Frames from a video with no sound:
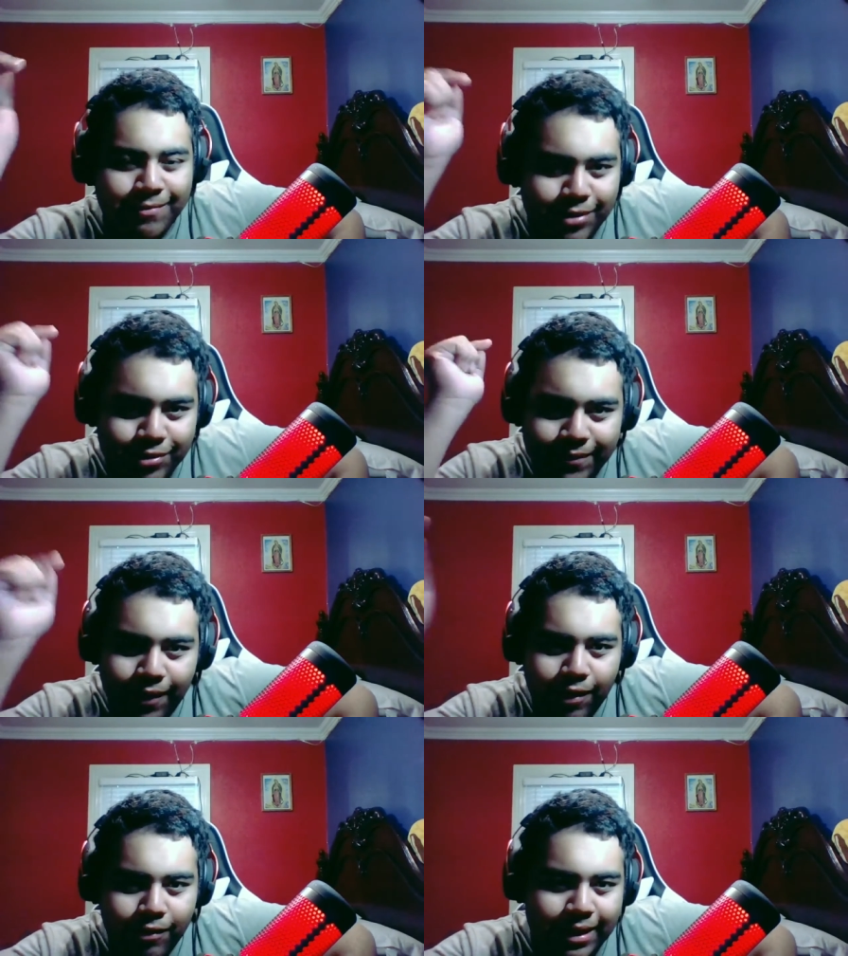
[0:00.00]
to drive
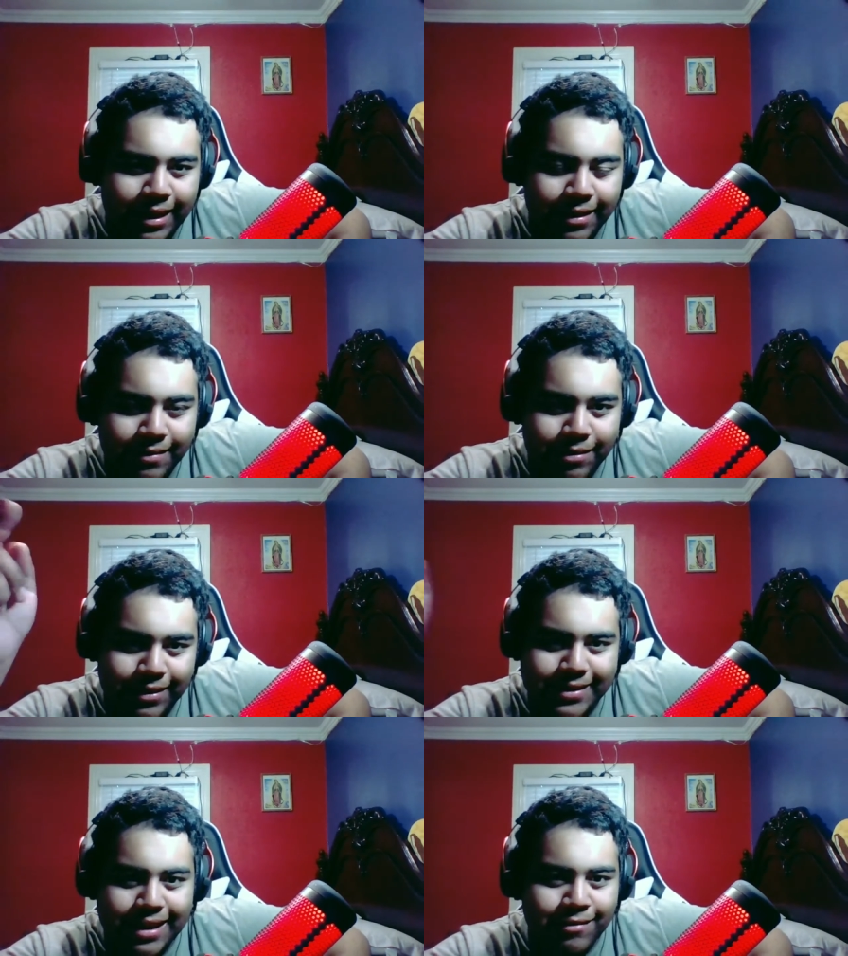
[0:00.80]
all the way to
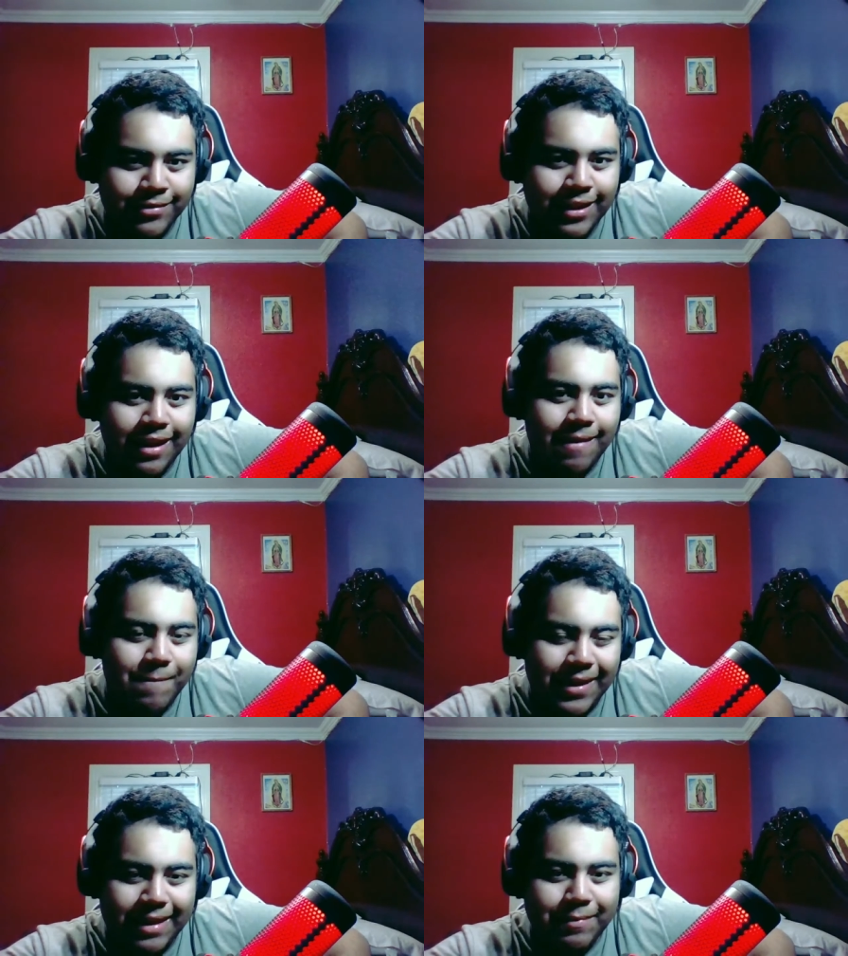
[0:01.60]
his house
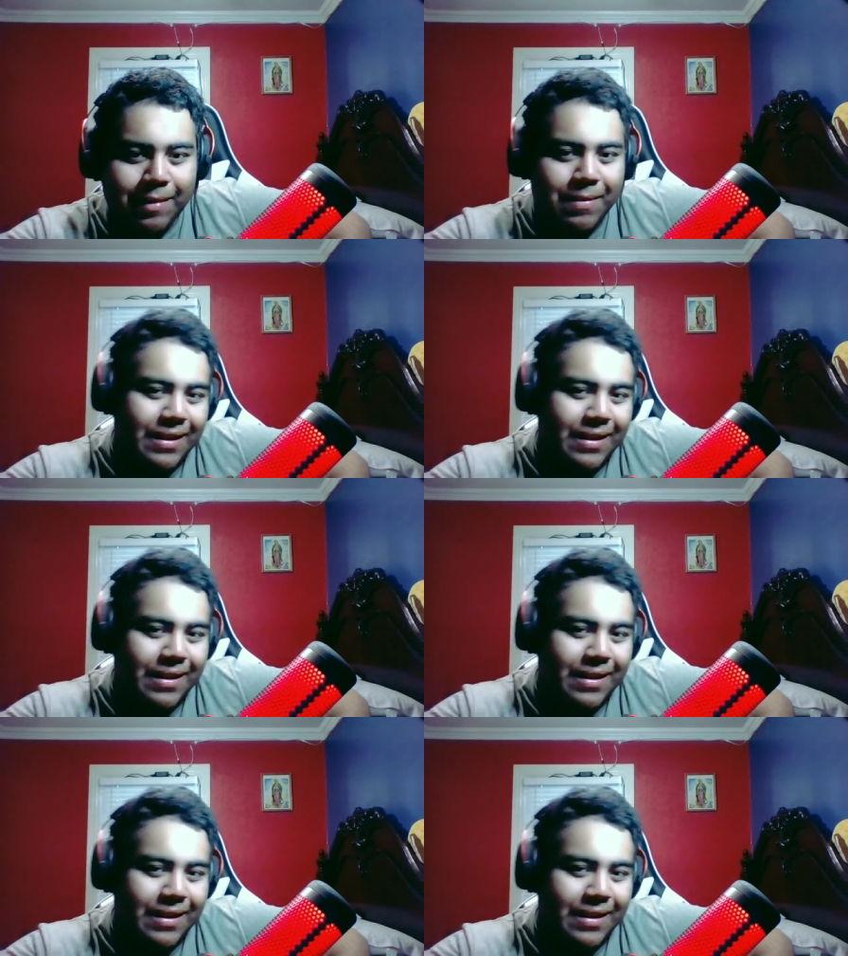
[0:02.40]
pick him up,